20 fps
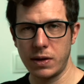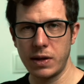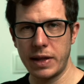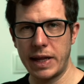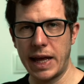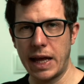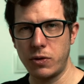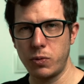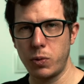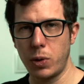the
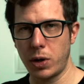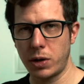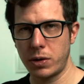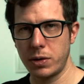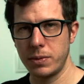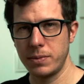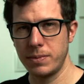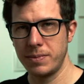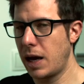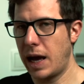
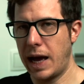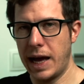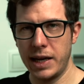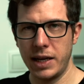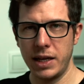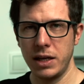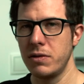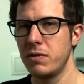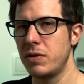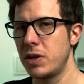network.
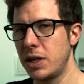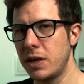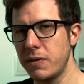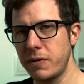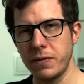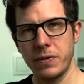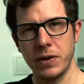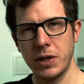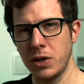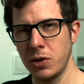And even
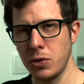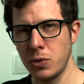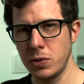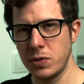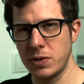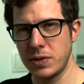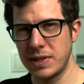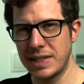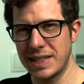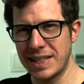if we
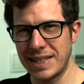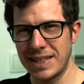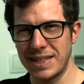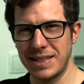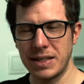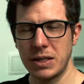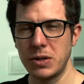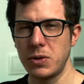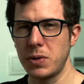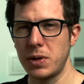use the
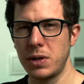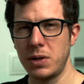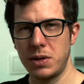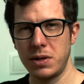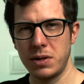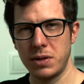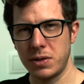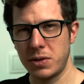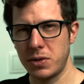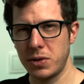
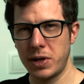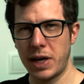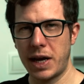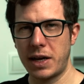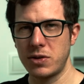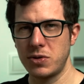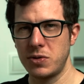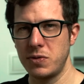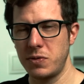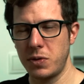serial
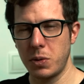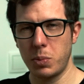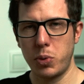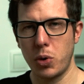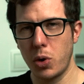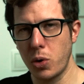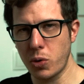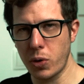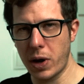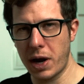connection for
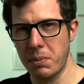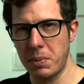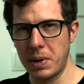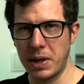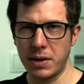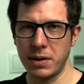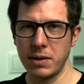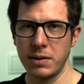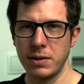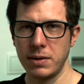
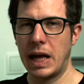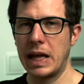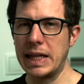programming,